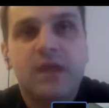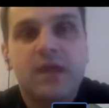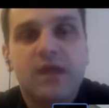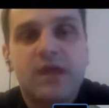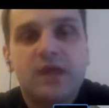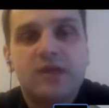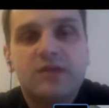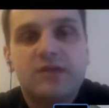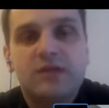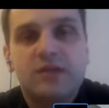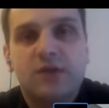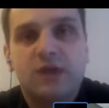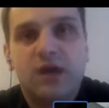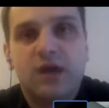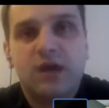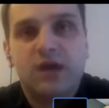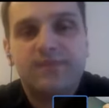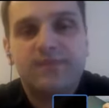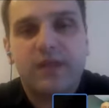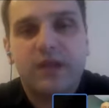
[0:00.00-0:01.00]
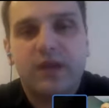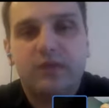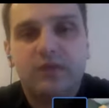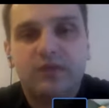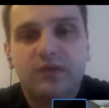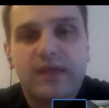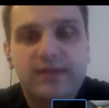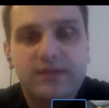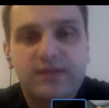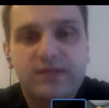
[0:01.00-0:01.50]
So I would
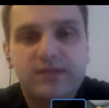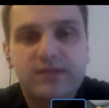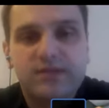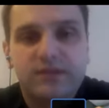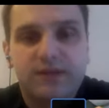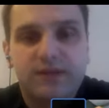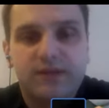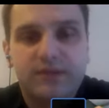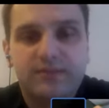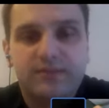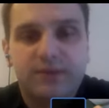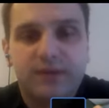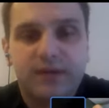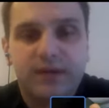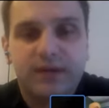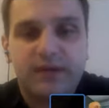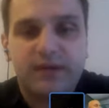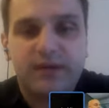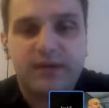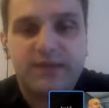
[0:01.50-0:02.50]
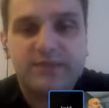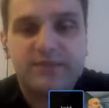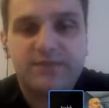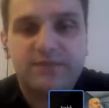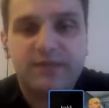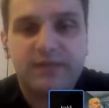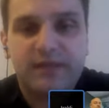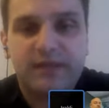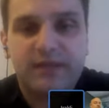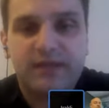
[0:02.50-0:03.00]
like to start by
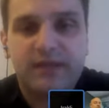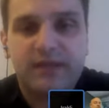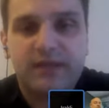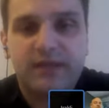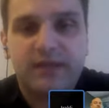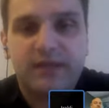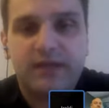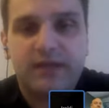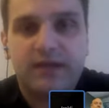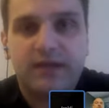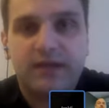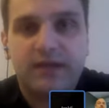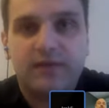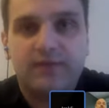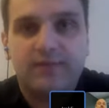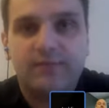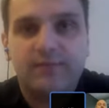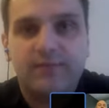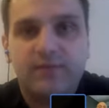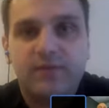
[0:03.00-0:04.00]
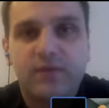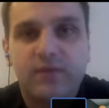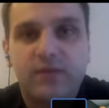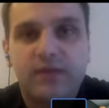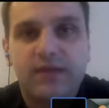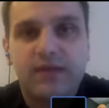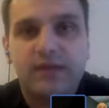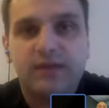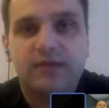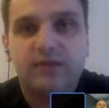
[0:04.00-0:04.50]
explaining, before we
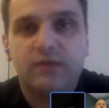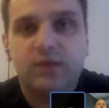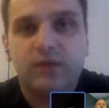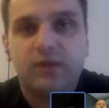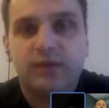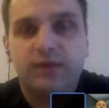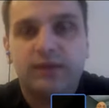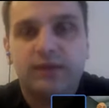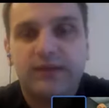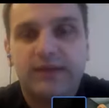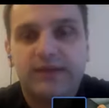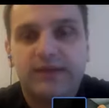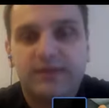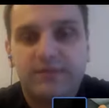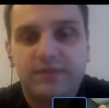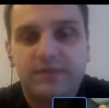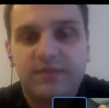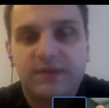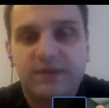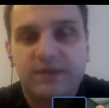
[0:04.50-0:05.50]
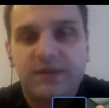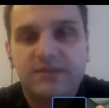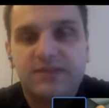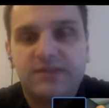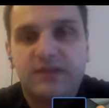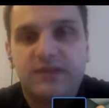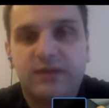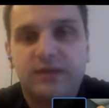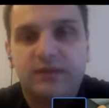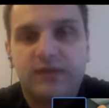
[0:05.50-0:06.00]
get to what linked APIs are,
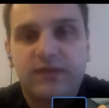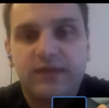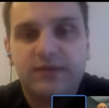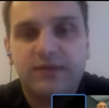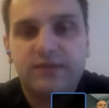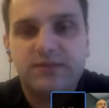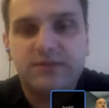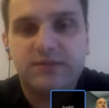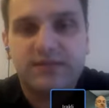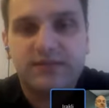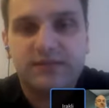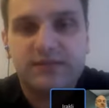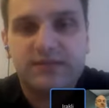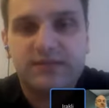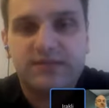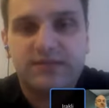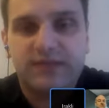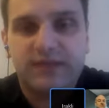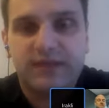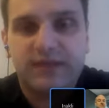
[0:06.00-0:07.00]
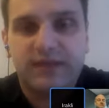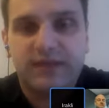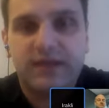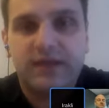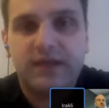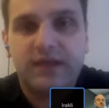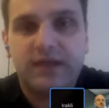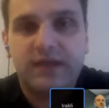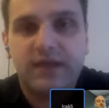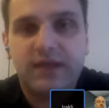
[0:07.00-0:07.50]
I would like to start explaining
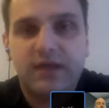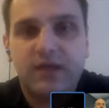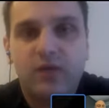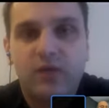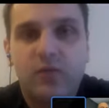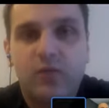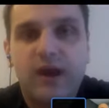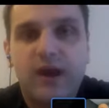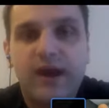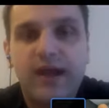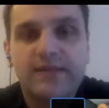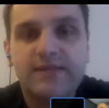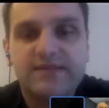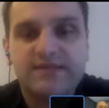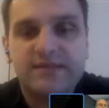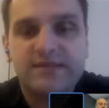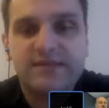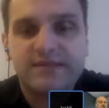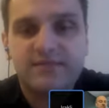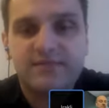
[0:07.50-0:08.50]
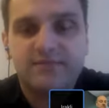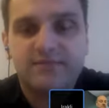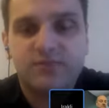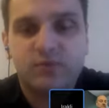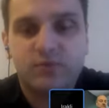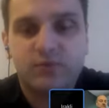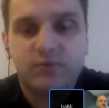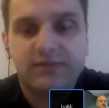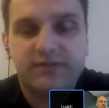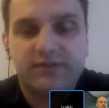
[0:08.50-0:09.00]
why this is
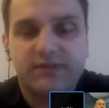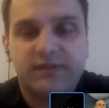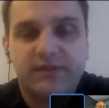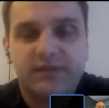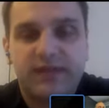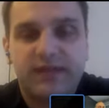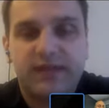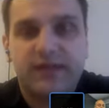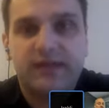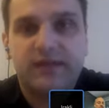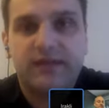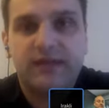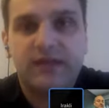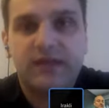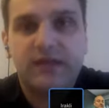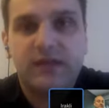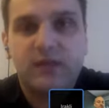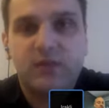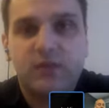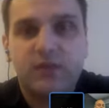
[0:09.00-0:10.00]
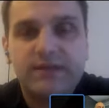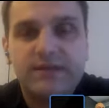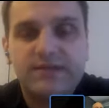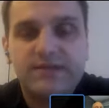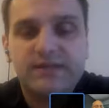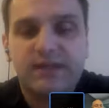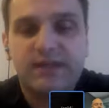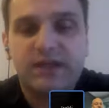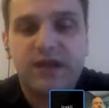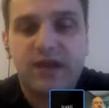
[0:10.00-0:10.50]
important and what is
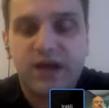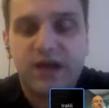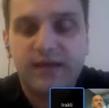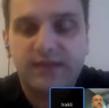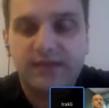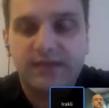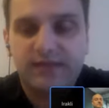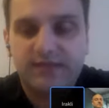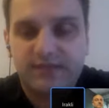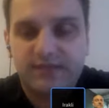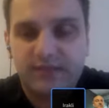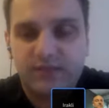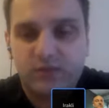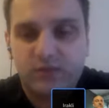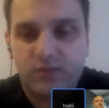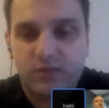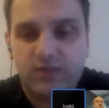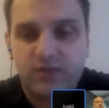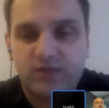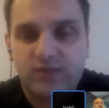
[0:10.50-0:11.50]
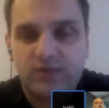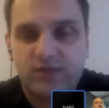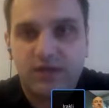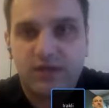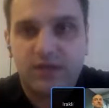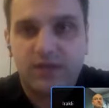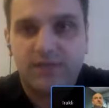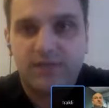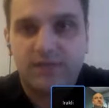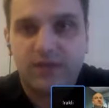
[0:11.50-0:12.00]
the context in which
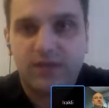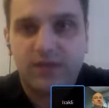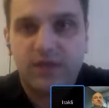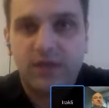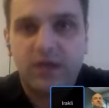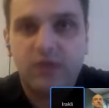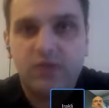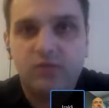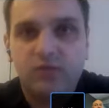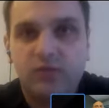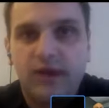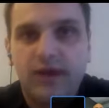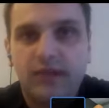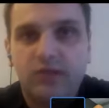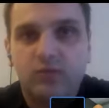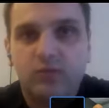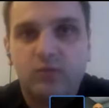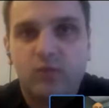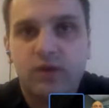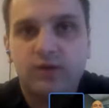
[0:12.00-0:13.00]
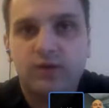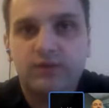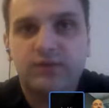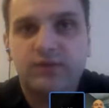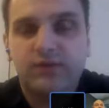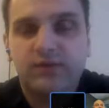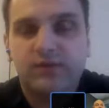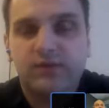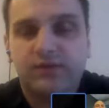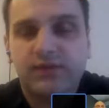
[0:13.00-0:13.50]
you might want
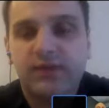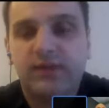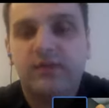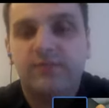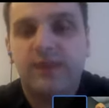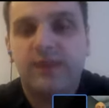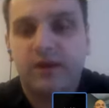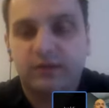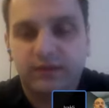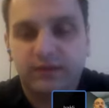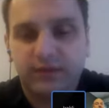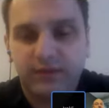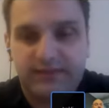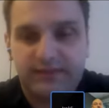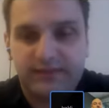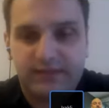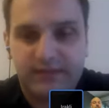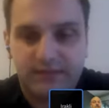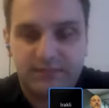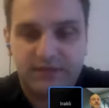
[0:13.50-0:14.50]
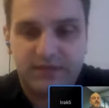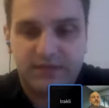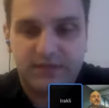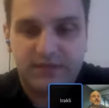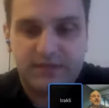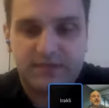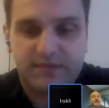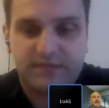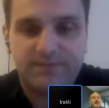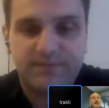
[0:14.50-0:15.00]
to think about linked
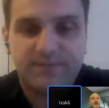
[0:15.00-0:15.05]
APIs.